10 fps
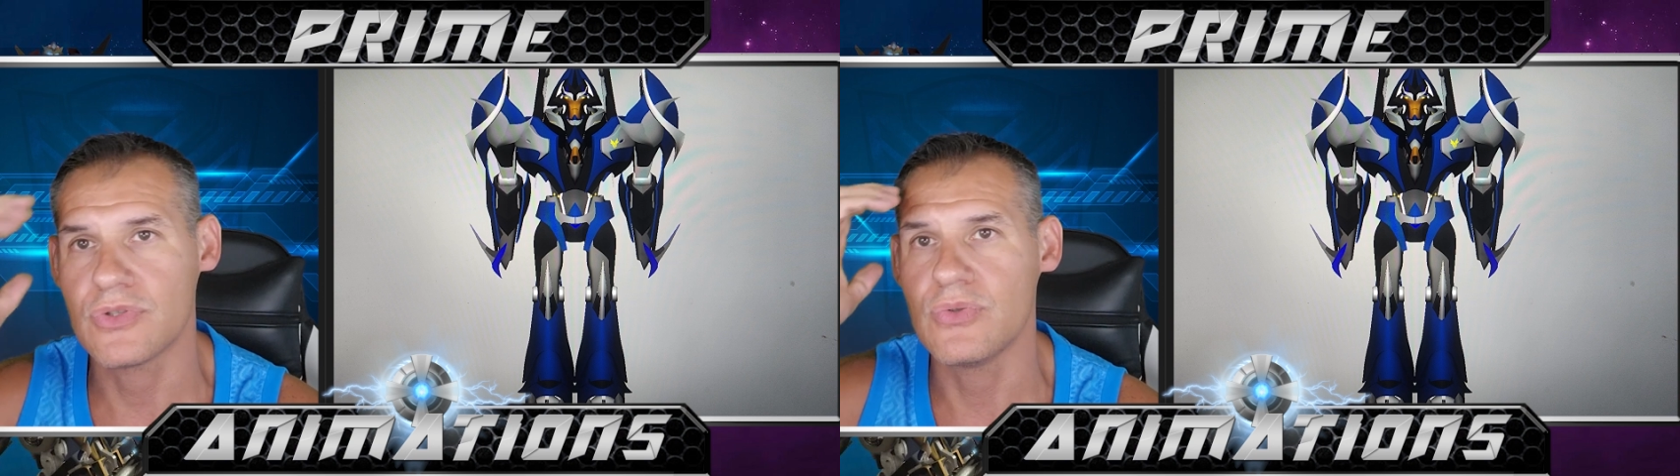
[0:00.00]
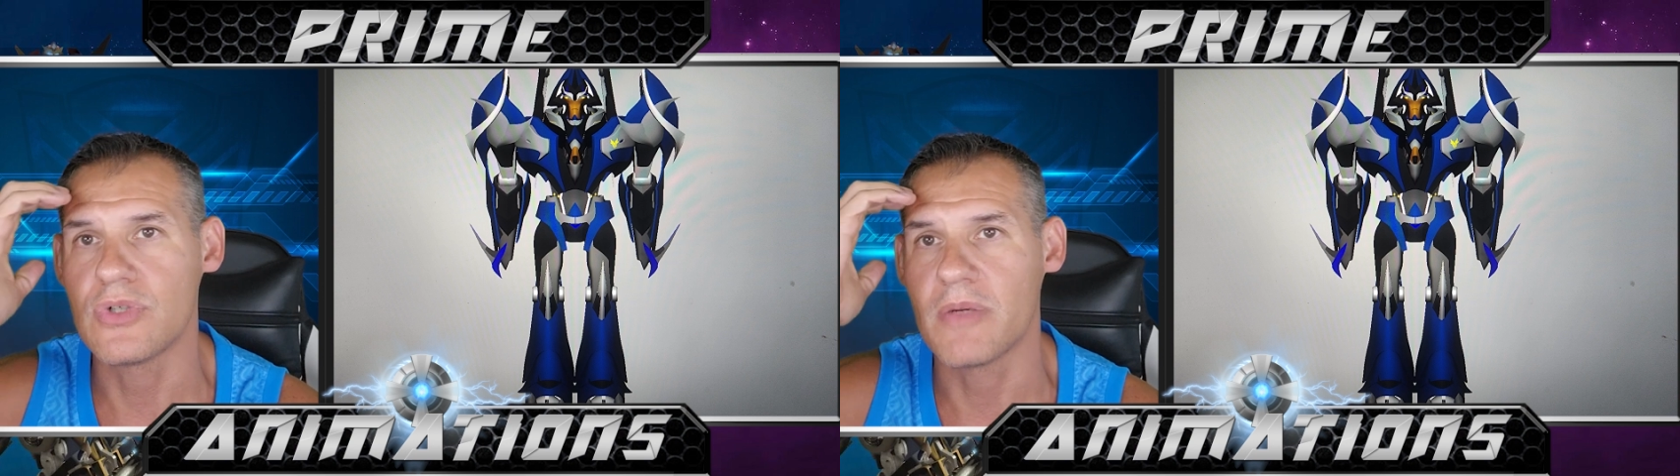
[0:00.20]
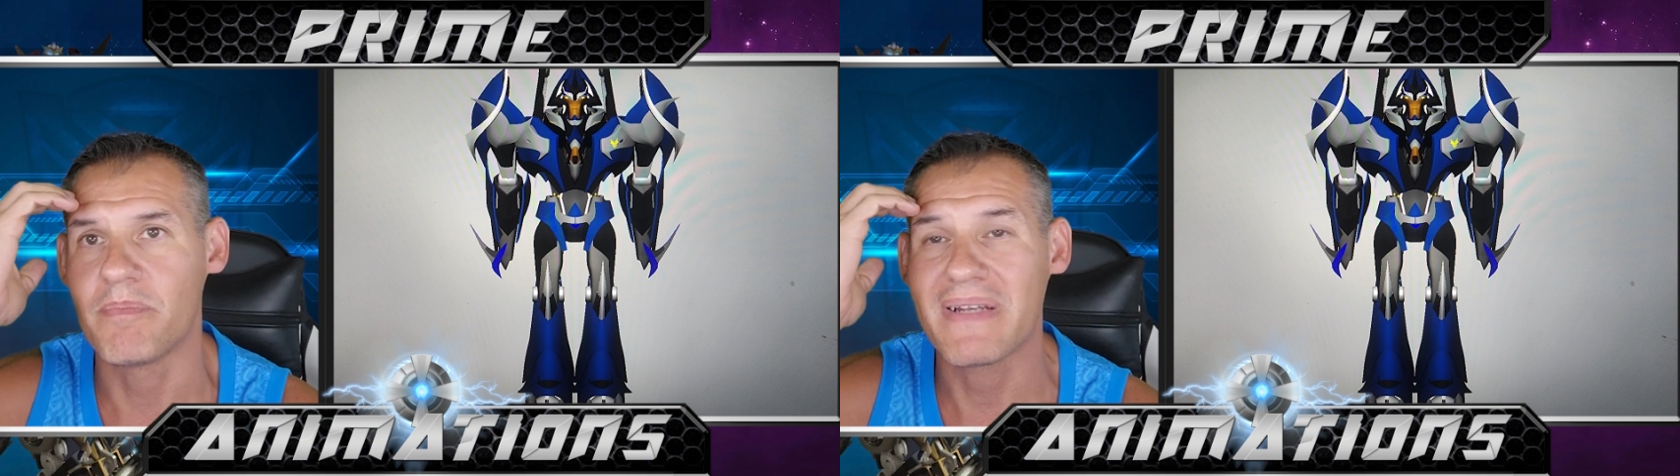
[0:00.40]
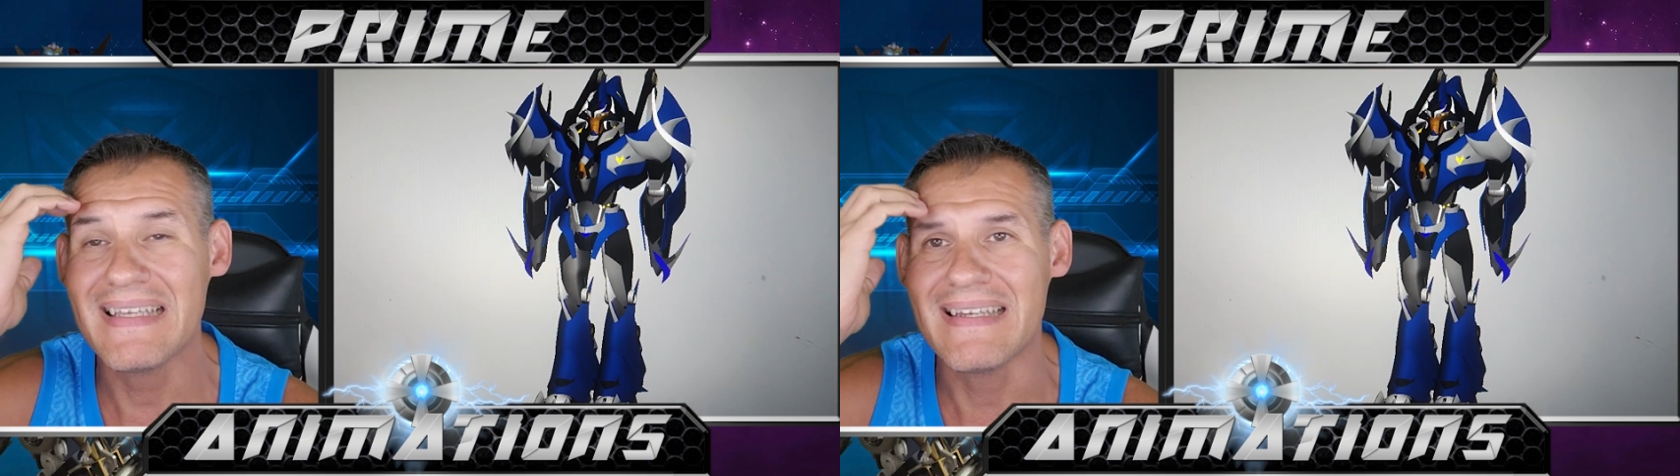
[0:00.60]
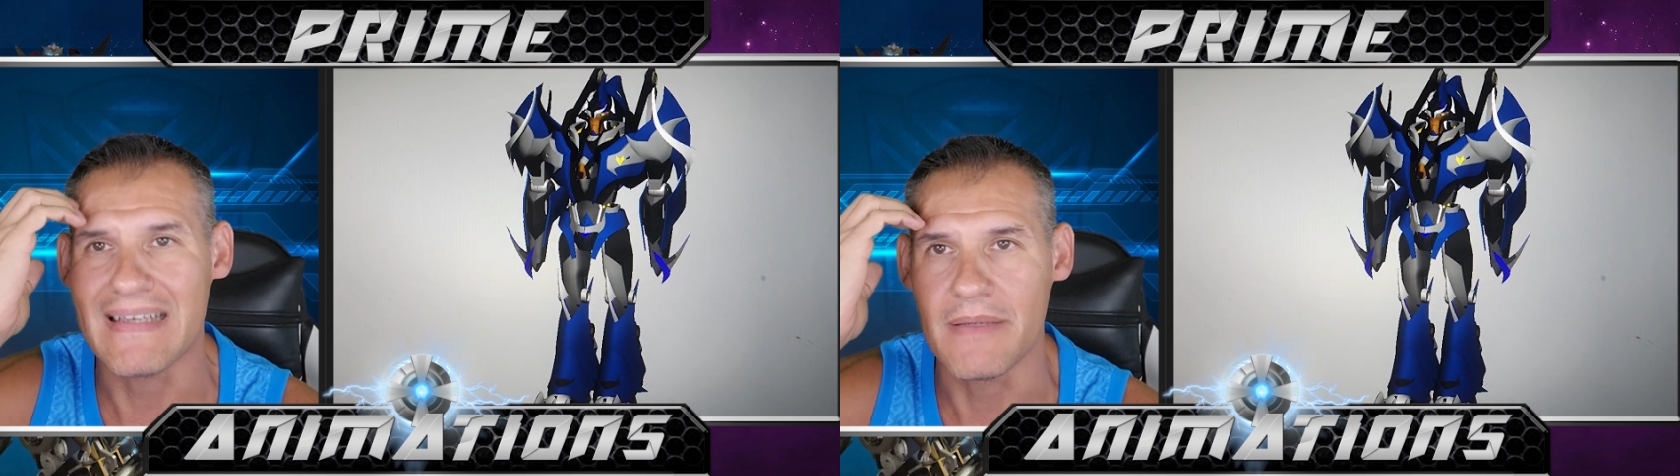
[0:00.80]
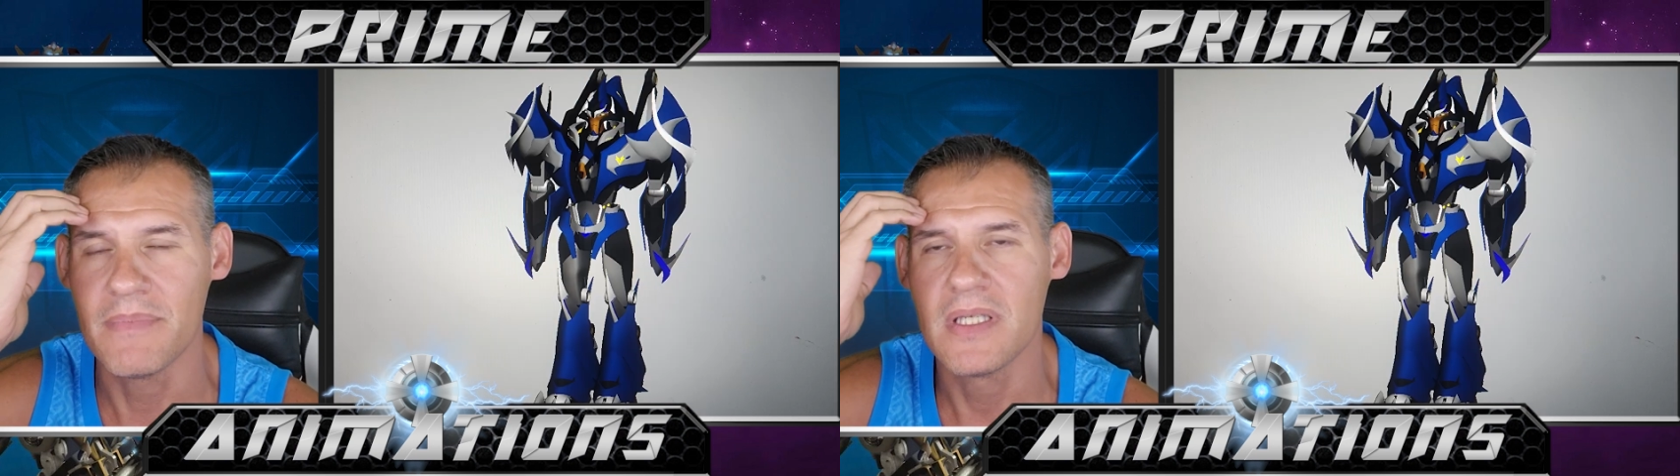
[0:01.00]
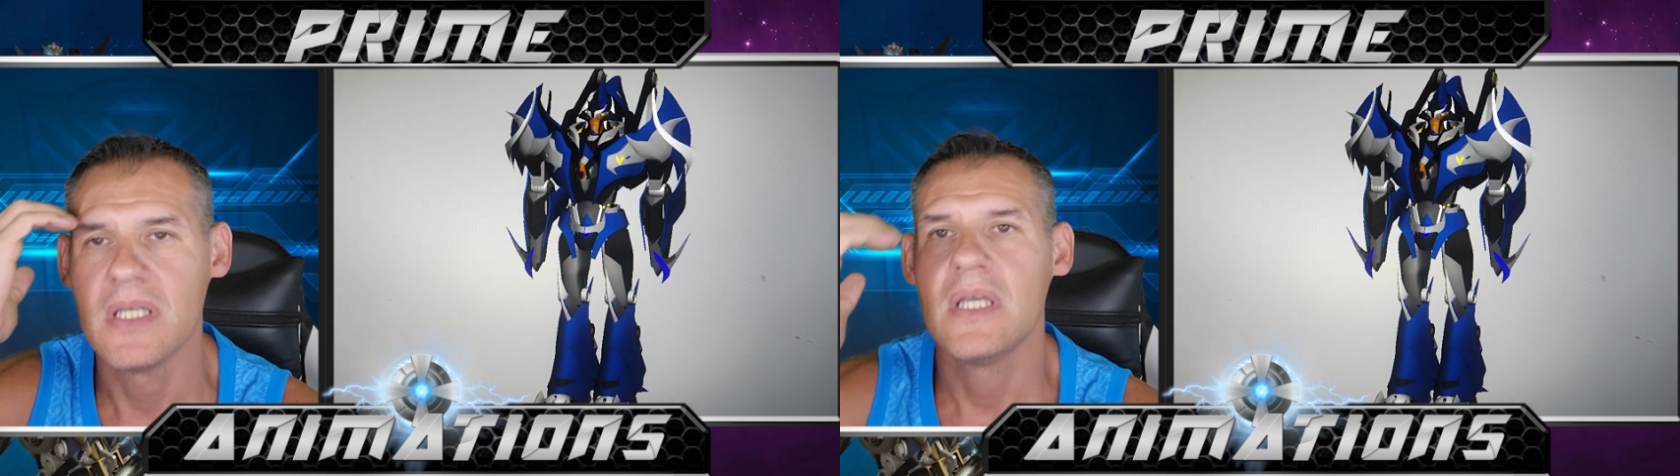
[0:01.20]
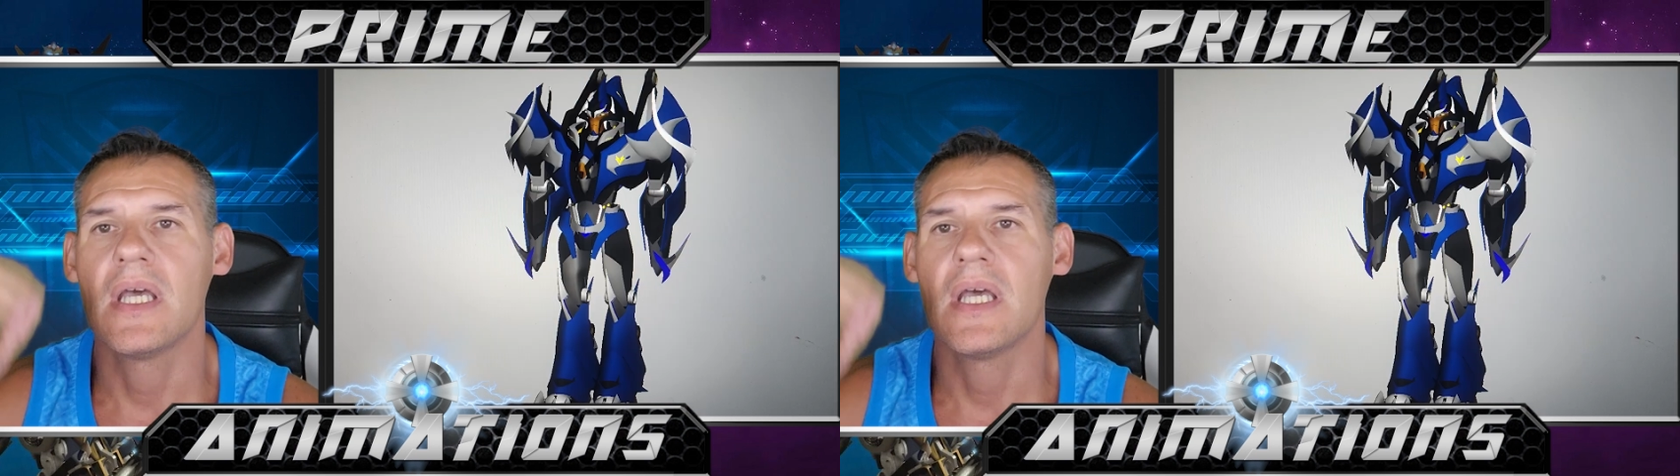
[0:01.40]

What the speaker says: to complete him.